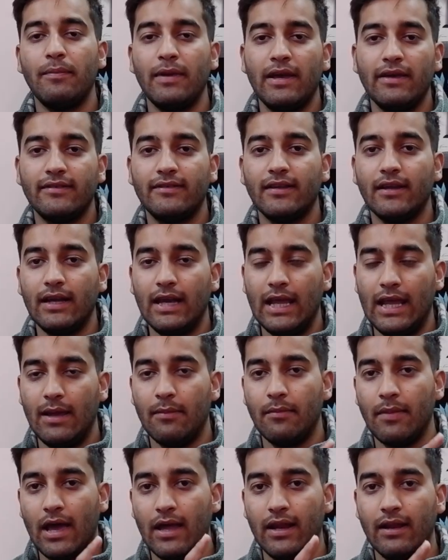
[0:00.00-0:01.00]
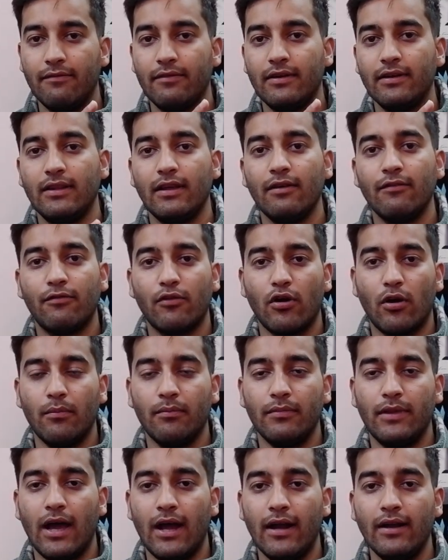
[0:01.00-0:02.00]
paste the name and everything
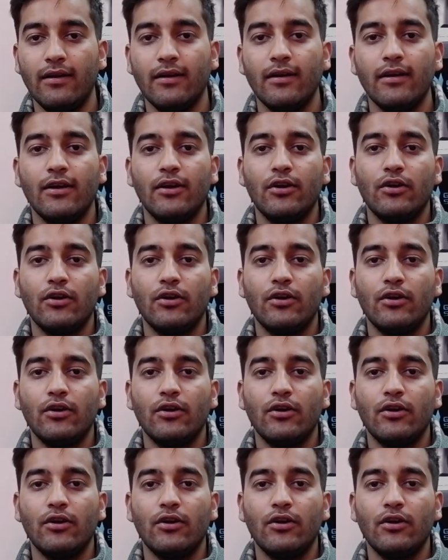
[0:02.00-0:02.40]
from that